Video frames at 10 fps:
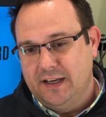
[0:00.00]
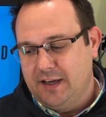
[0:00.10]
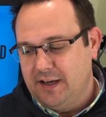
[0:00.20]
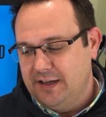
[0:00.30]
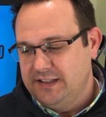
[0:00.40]

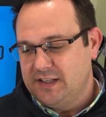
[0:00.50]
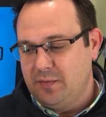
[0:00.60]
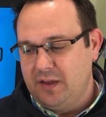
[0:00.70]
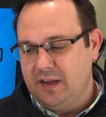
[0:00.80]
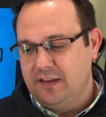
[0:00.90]
It's
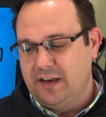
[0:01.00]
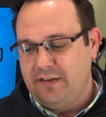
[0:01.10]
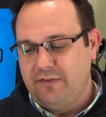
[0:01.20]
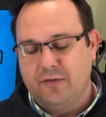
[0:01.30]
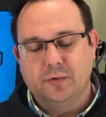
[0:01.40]
something that
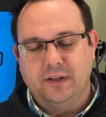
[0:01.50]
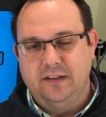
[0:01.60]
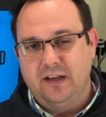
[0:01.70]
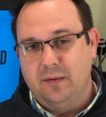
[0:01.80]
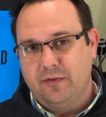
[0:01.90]
I've never really
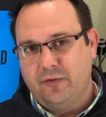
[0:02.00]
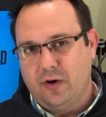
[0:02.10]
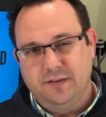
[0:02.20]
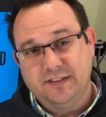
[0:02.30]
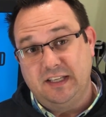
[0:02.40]
done
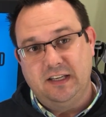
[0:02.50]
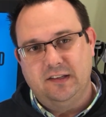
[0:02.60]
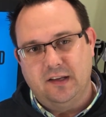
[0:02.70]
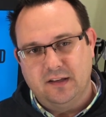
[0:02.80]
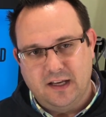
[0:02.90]
before. Seen
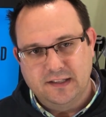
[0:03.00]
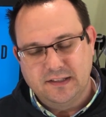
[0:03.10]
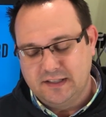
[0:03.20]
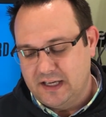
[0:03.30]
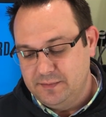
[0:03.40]
it done lots
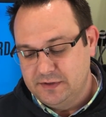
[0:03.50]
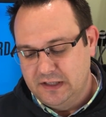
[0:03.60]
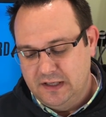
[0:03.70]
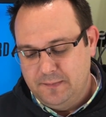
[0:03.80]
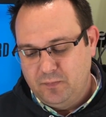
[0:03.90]
of times,
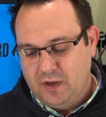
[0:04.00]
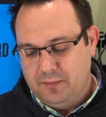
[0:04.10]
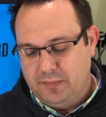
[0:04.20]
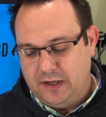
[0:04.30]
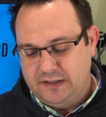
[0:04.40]

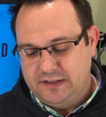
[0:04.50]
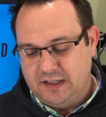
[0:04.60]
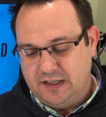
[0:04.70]
but